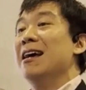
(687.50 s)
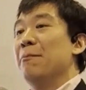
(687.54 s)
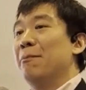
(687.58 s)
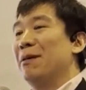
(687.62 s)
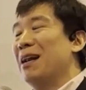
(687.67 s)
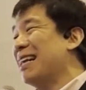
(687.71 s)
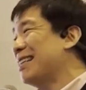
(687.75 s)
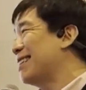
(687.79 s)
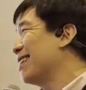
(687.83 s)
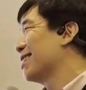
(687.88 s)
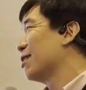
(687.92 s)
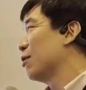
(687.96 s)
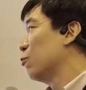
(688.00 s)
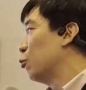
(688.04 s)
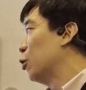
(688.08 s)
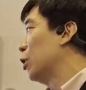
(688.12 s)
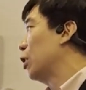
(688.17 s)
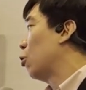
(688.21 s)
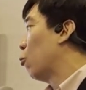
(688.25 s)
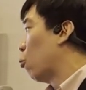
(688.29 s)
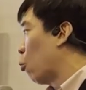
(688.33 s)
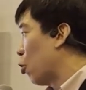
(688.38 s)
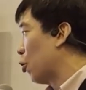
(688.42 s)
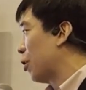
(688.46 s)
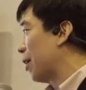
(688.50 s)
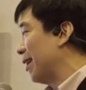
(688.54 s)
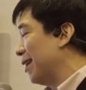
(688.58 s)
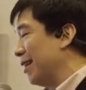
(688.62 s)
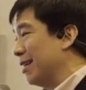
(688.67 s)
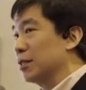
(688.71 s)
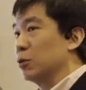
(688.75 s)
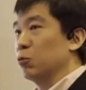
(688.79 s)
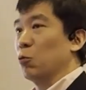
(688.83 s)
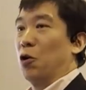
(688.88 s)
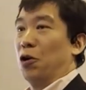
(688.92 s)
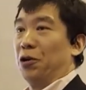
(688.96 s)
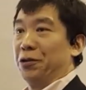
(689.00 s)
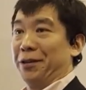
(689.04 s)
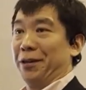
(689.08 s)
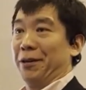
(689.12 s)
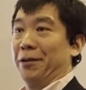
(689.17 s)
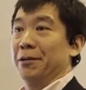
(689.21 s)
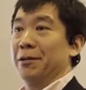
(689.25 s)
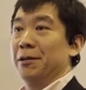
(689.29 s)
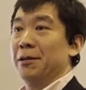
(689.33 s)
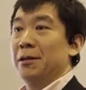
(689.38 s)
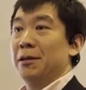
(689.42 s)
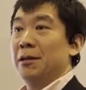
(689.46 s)
But that doesn't really work in this world.
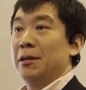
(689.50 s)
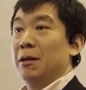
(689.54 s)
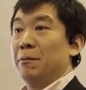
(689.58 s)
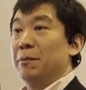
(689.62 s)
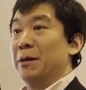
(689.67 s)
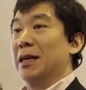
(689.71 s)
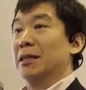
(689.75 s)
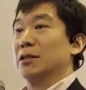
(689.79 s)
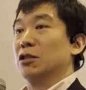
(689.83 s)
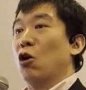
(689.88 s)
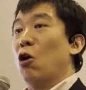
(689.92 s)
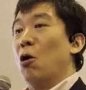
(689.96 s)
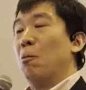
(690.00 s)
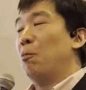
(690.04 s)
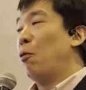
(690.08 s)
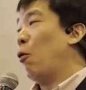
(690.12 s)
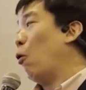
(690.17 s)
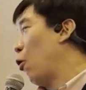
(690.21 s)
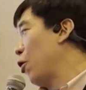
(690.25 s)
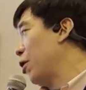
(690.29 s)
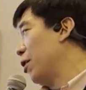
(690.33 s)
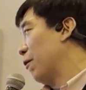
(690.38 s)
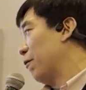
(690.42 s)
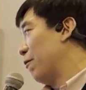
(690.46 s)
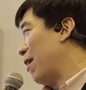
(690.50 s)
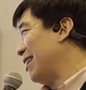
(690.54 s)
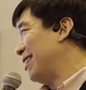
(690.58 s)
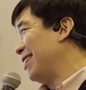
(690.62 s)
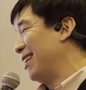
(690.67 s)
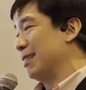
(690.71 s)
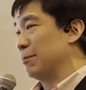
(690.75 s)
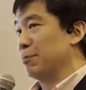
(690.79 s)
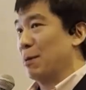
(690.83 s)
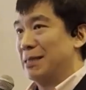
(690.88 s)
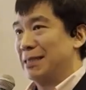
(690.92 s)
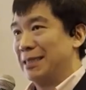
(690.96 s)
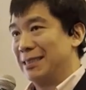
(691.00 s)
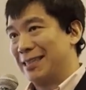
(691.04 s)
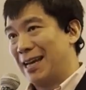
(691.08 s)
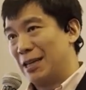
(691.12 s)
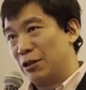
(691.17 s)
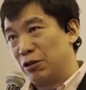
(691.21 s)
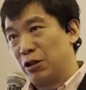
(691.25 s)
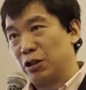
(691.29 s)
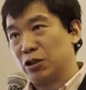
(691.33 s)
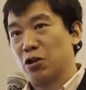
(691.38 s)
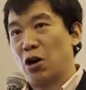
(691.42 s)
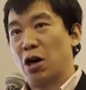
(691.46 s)
Because the whole point of renting this place is that
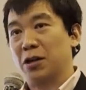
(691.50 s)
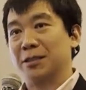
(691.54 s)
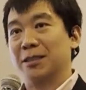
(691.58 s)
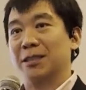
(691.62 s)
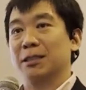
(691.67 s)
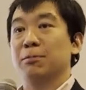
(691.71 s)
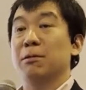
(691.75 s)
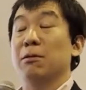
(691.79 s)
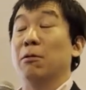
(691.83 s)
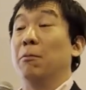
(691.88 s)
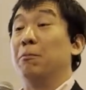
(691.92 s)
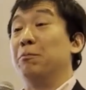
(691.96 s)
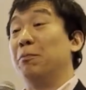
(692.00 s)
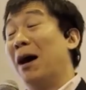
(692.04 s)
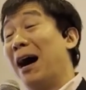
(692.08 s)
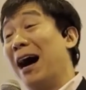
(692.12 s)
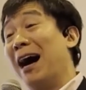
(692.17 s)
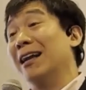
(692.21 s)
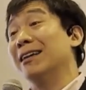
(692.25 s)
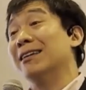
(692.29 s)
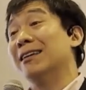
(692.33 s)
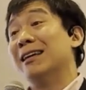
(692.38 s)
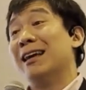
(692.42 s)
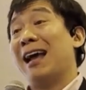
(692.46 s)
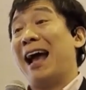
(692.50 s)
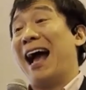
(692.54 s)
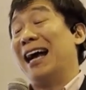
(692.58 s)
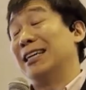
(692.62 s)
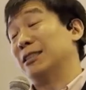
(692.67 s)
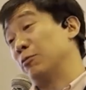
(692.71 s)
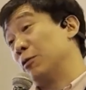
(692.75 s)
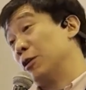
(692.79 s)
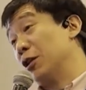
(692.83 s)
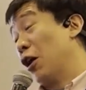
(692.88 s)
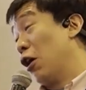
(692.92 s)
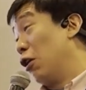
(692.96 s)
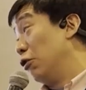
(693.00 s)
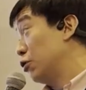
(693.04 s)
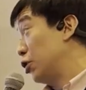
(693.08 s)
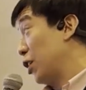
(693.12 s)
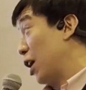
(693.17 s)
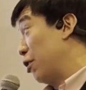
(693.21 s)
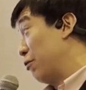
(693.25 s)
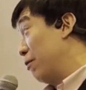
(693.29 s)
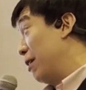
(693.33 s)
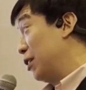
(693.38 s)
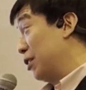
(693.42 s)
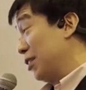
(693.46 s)
you can talk to people. But as we know,
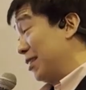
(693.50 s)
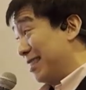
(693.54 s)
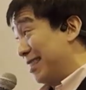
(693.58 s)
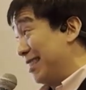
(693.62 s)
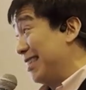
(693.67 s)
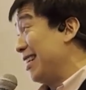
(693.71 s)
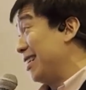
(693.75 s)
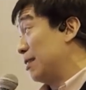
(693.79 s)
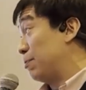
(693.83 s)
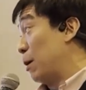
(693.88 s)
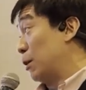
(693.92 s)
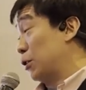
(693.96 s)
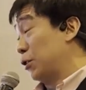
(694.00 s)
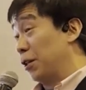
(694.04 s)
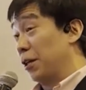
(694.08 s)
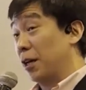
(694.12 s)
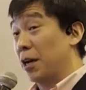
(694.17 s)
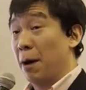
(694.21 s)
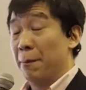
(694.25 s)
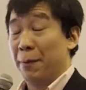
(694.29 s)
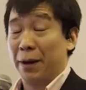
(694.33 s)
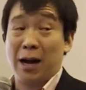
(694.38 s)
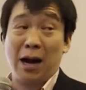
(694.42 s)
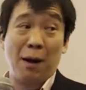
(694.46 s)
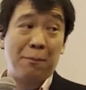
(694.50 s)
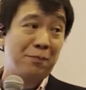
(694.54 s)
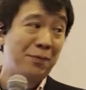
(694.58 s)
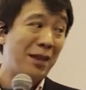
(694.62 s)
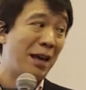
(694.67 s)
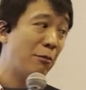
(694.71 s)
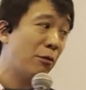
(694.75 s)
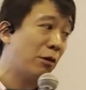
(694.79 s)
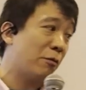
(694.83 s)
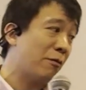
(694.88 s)
Generation Z, especially coming up, they would